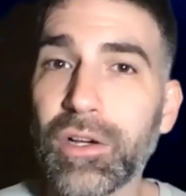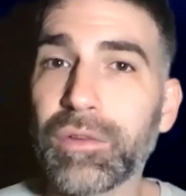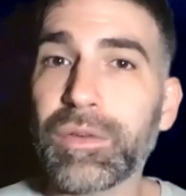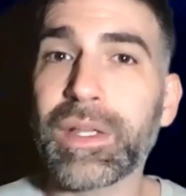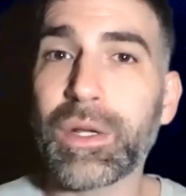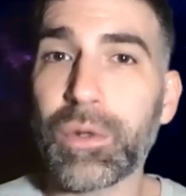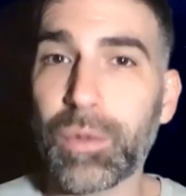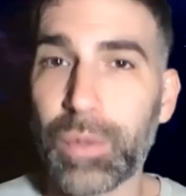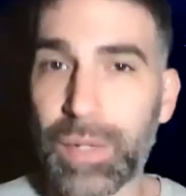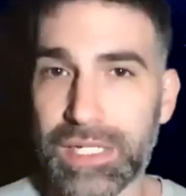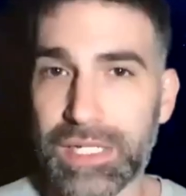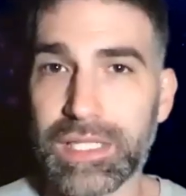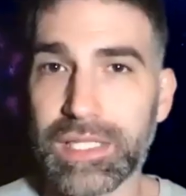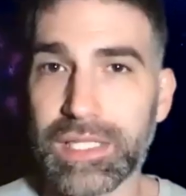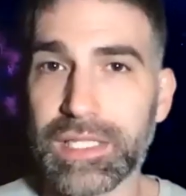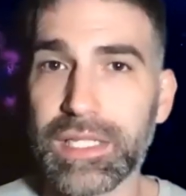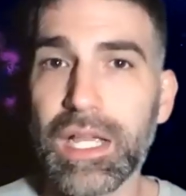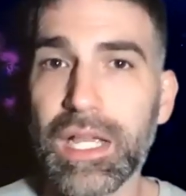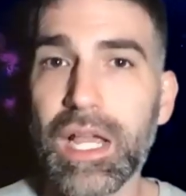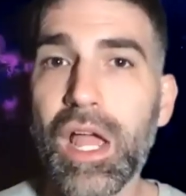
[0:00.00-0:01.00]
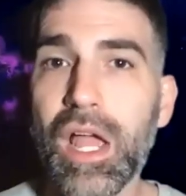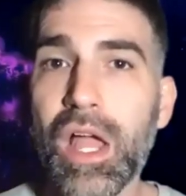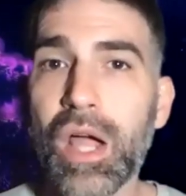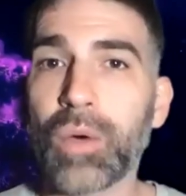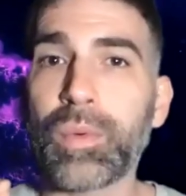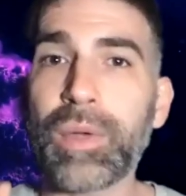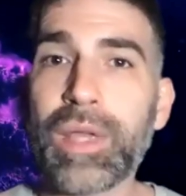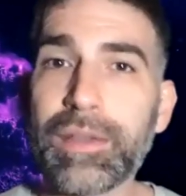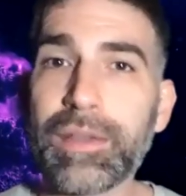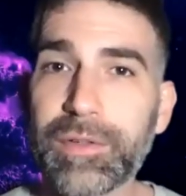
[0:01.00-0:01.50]
your requests.
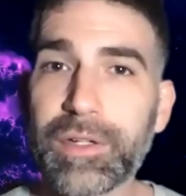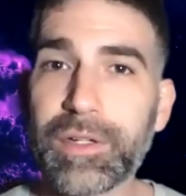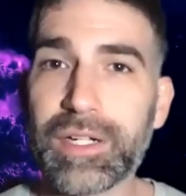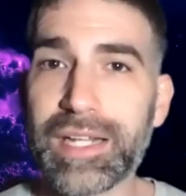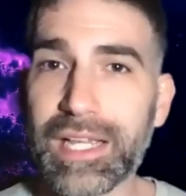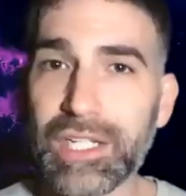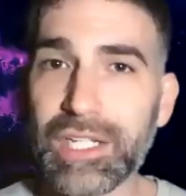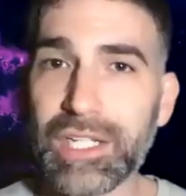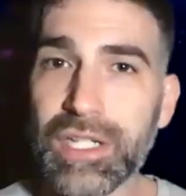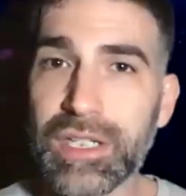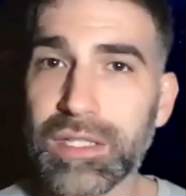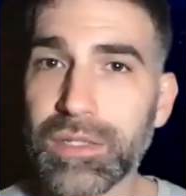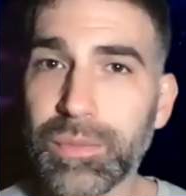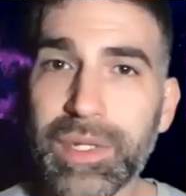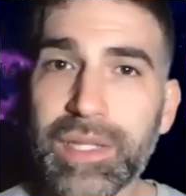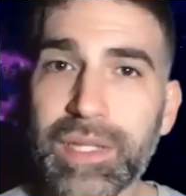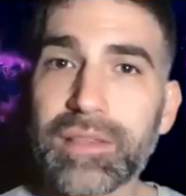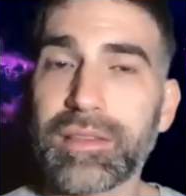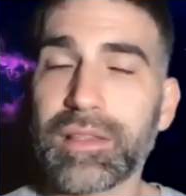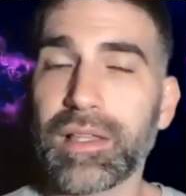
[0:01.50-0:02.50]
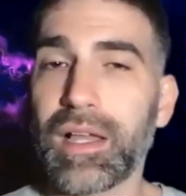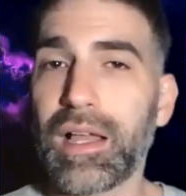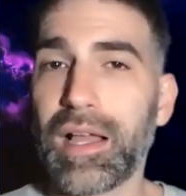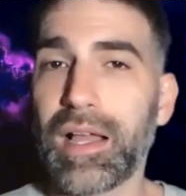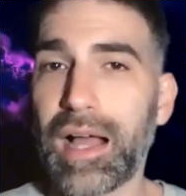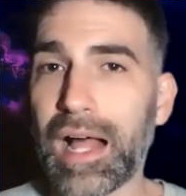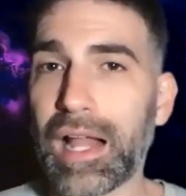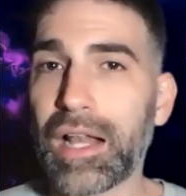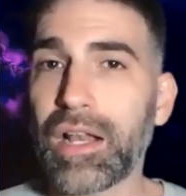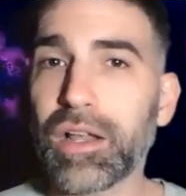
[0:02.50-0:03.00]
We have connections with
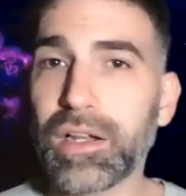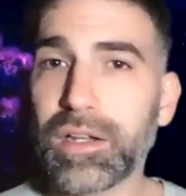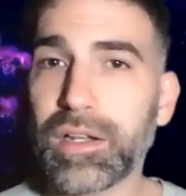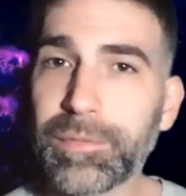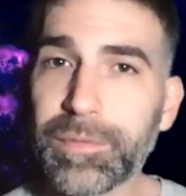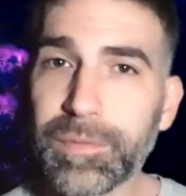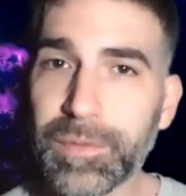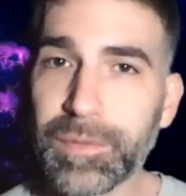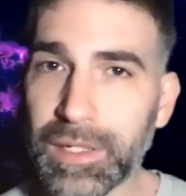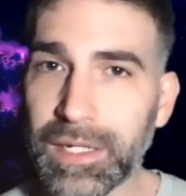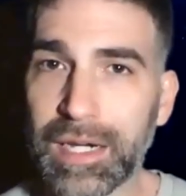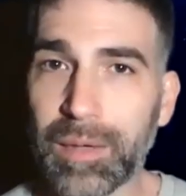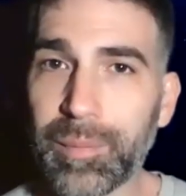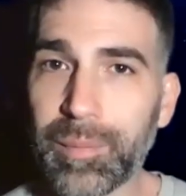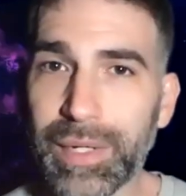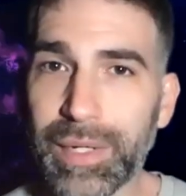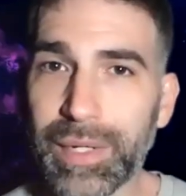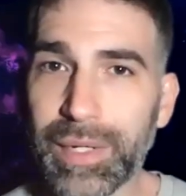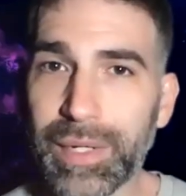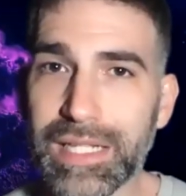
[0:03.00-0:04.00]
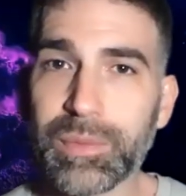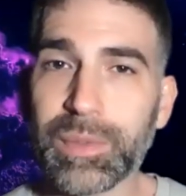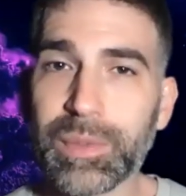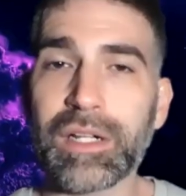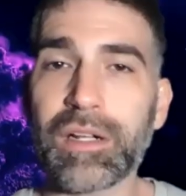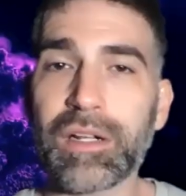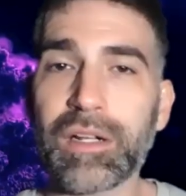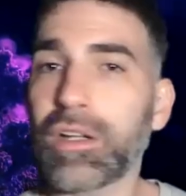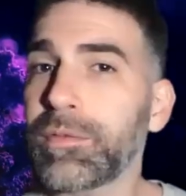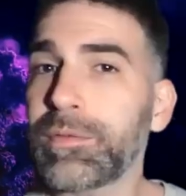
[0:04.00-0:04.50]
a lot of companies
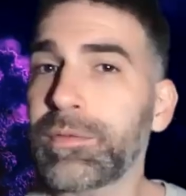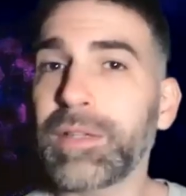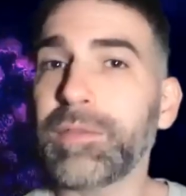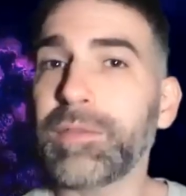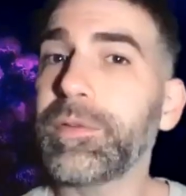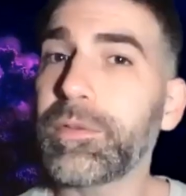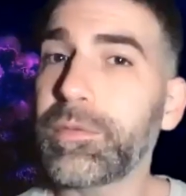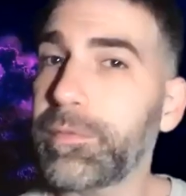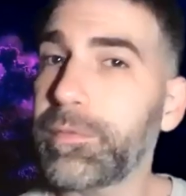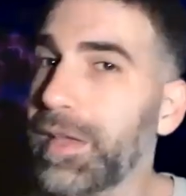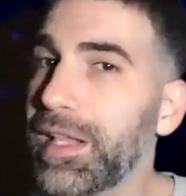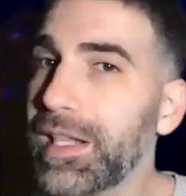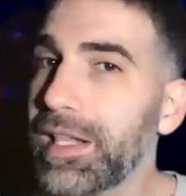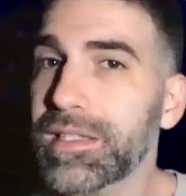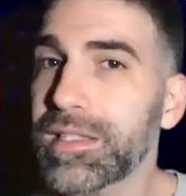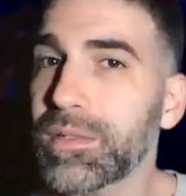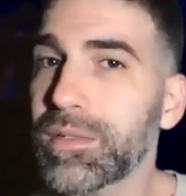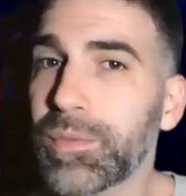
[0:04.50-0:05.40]
with a lot of different fields.